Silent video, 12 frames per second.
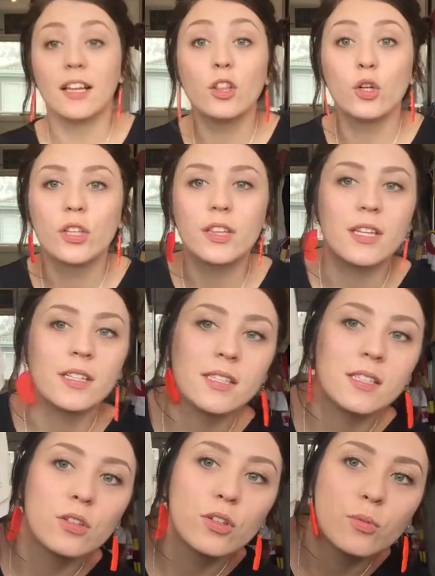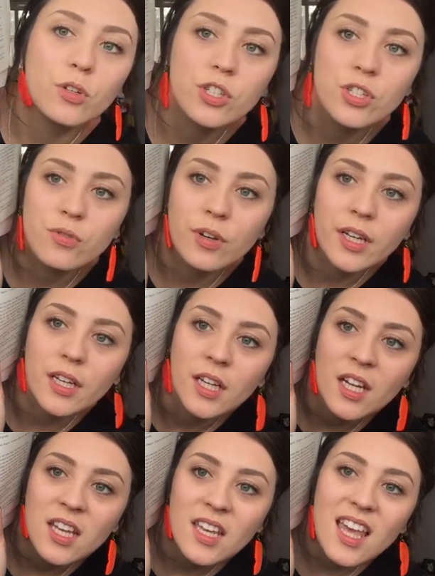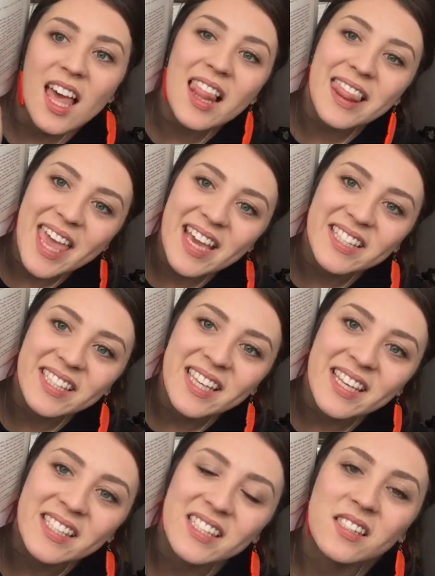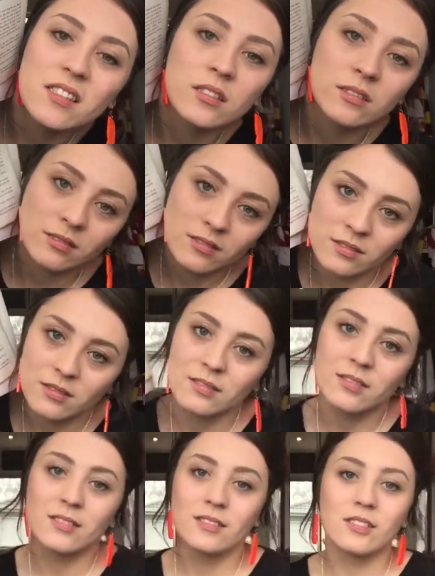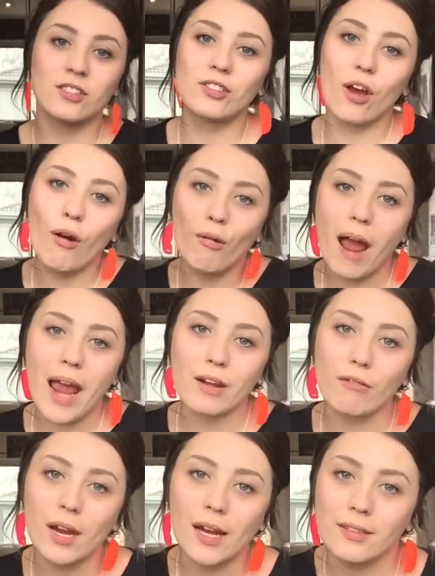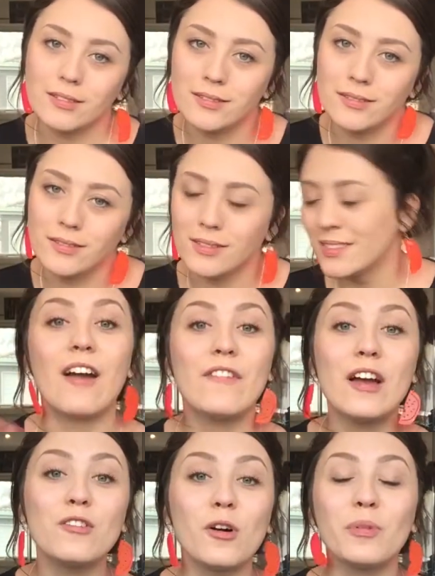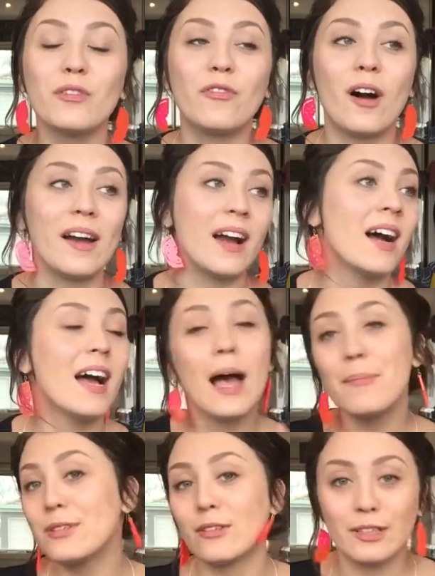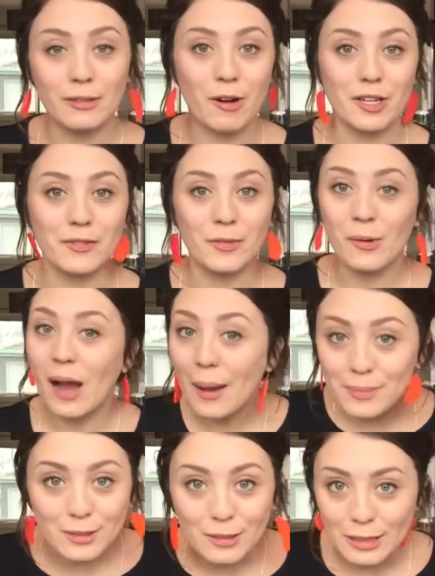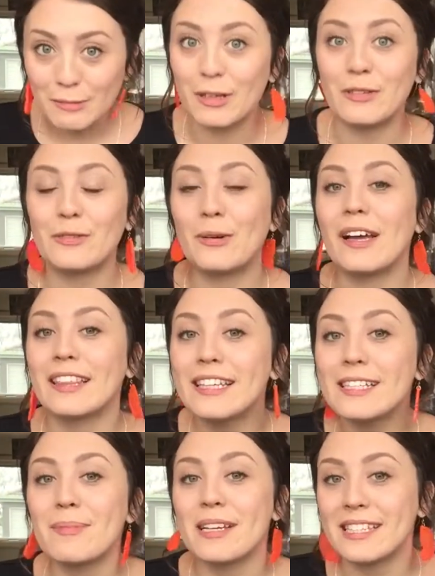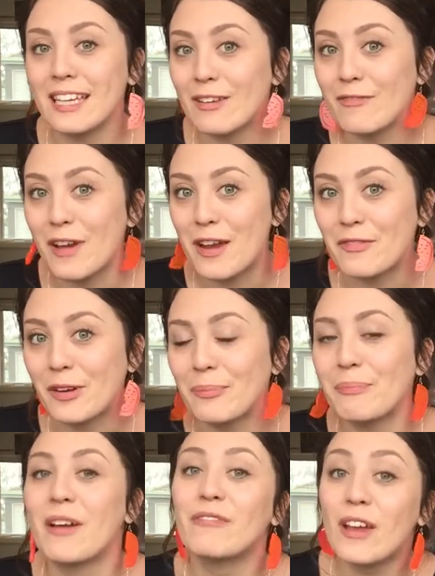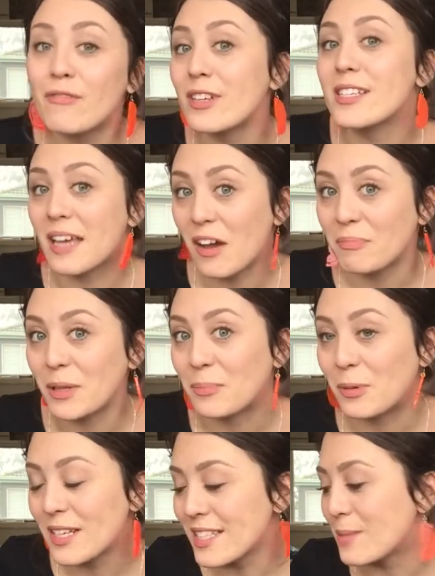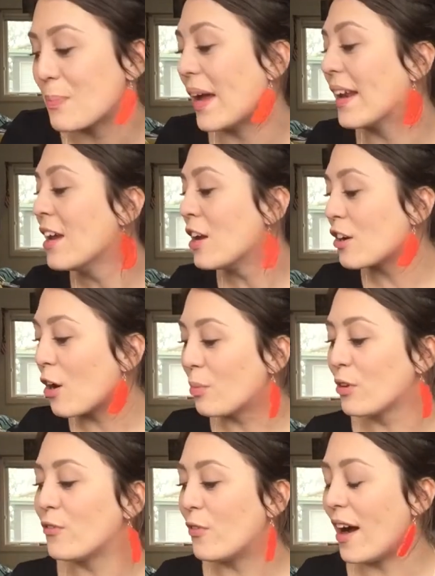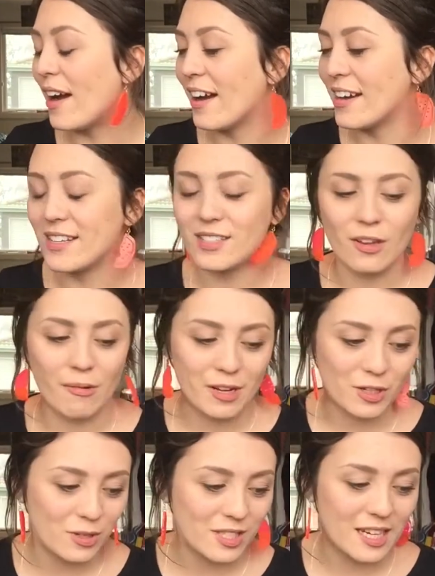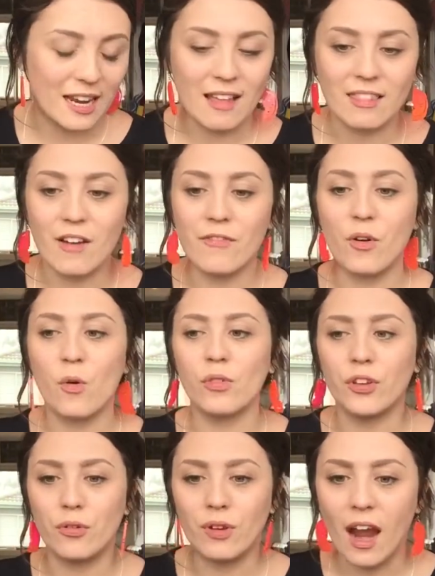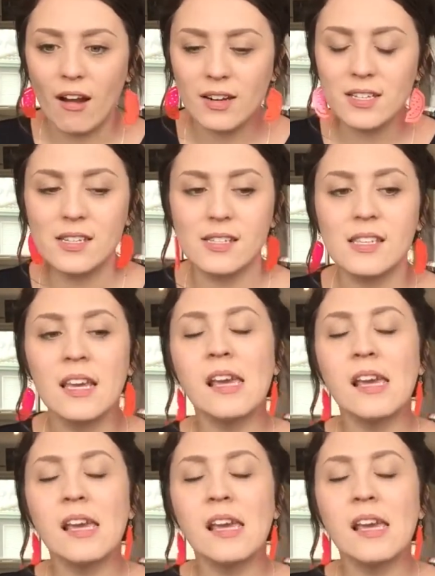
Like, look at this, look at what she's written. Alexis. So angry. Ugh. I found Goblet of Fire absolutely wonderful, absolutely wonderful. I think it's my second favourite. My favourite is Half-Blood Prince, but Goblet of Fire is so interesting. I love all the new characters.